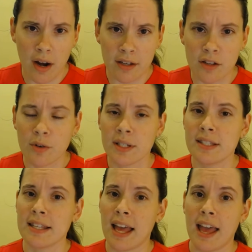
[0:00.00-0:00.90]
And you could
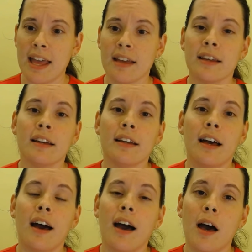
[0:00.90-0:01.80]
say,
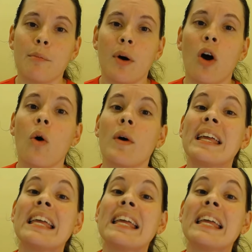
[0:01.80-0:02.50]
oh,